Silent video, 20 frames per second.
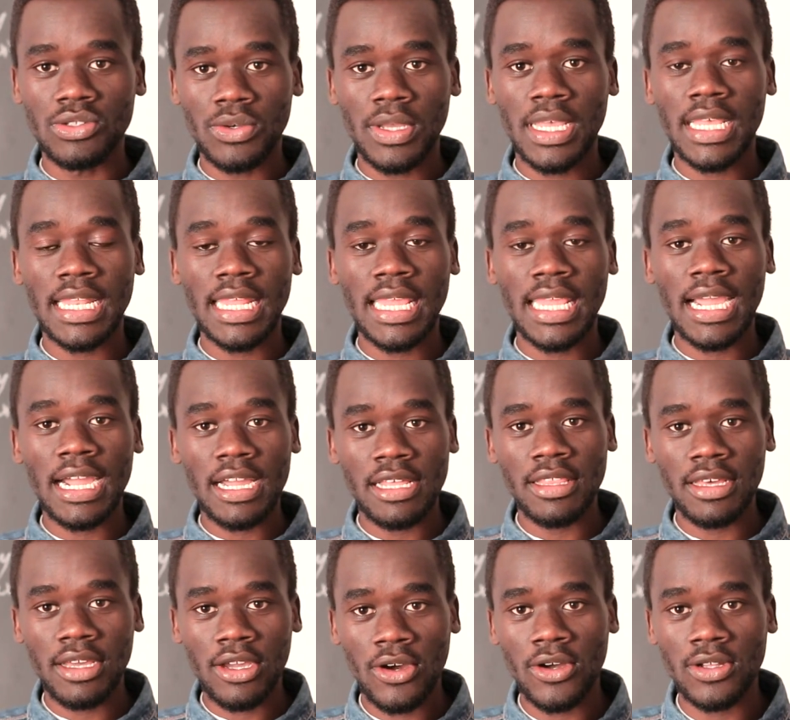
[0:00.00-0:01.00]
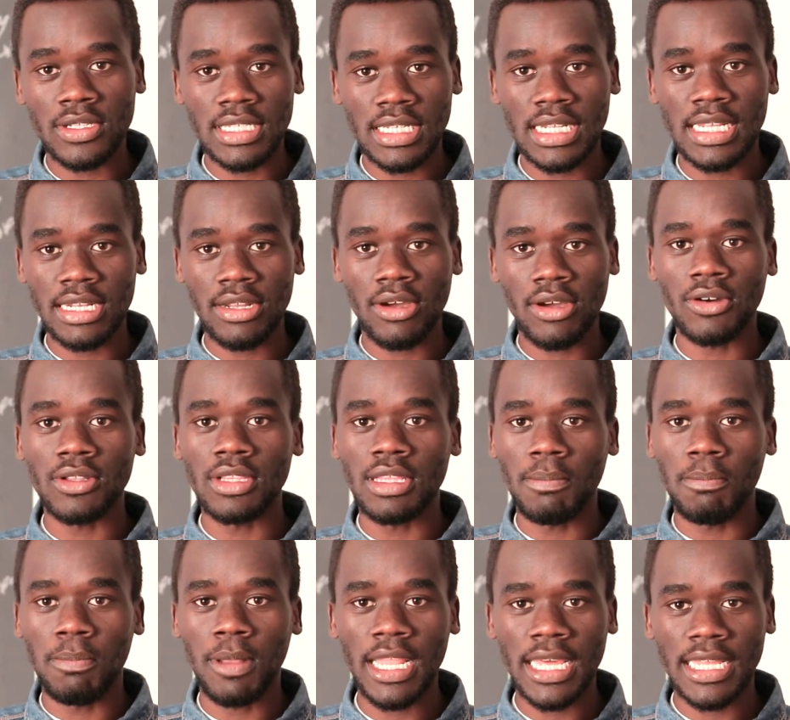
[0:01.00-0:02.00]
to any other continent on the
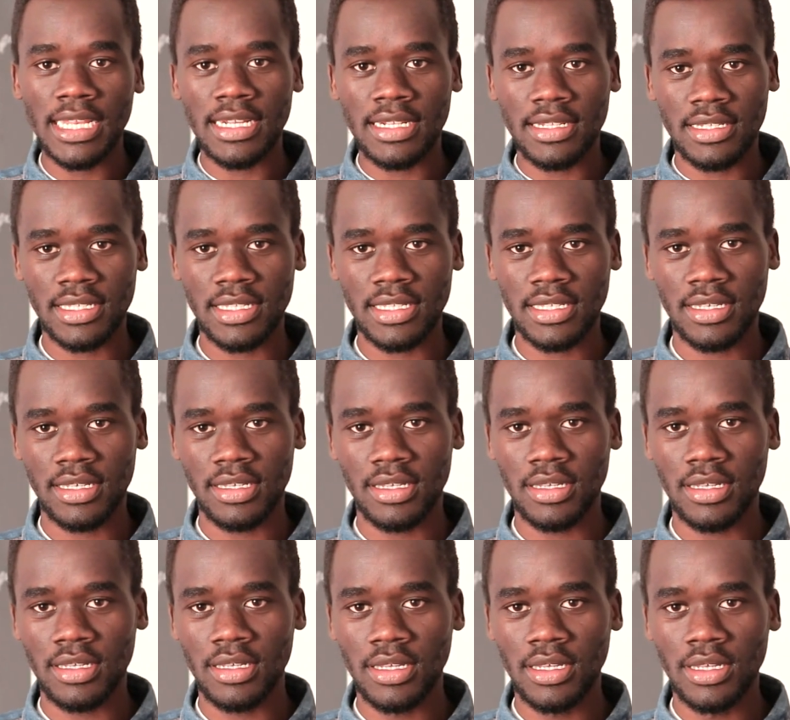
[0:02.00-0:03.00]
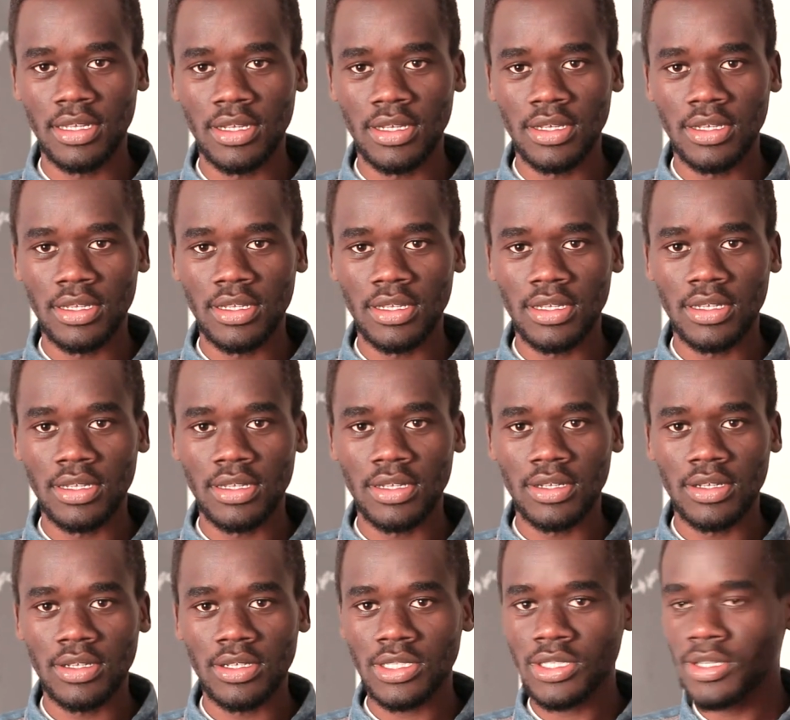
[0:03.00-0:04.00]
planet.
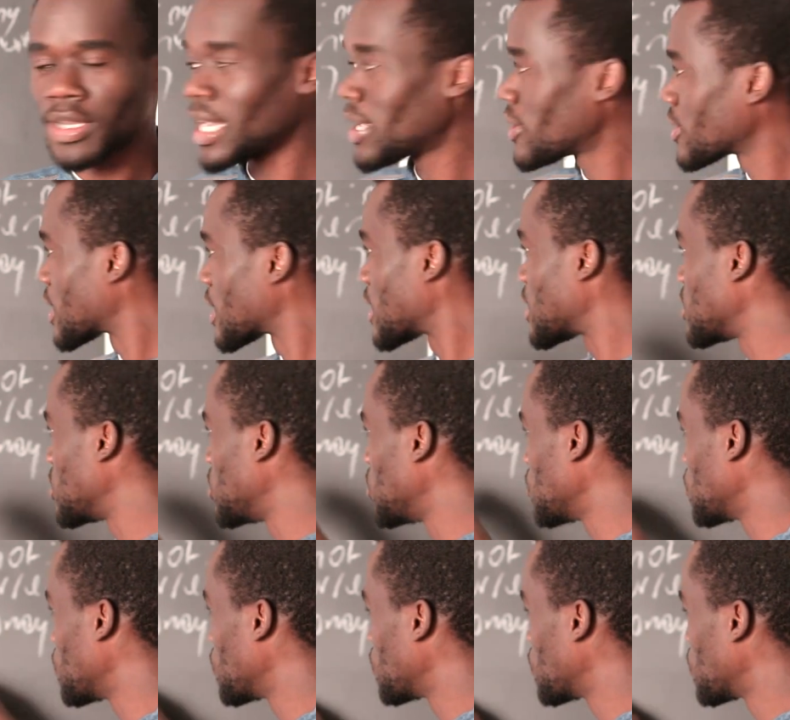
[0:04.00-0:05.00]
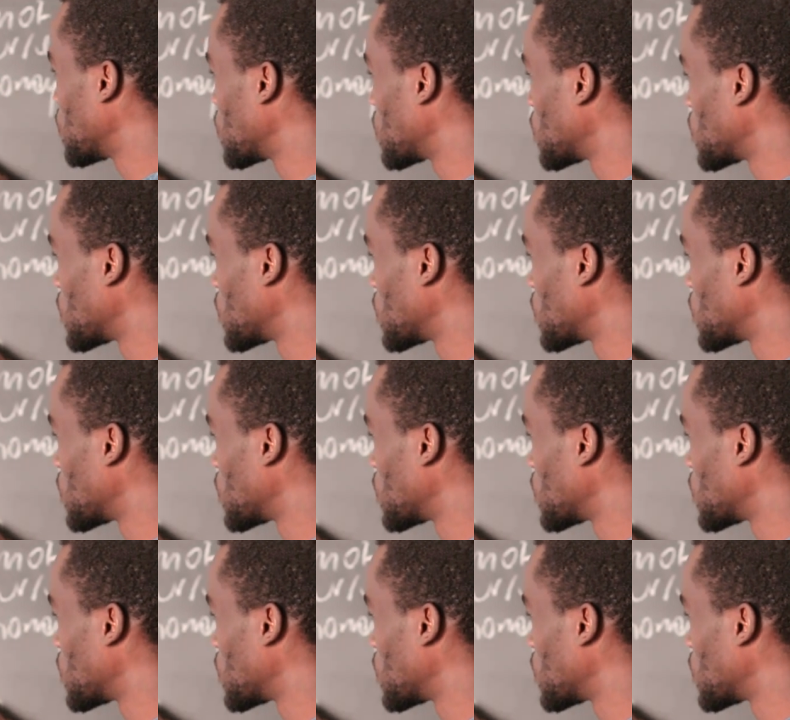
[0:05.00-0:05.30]
So how can you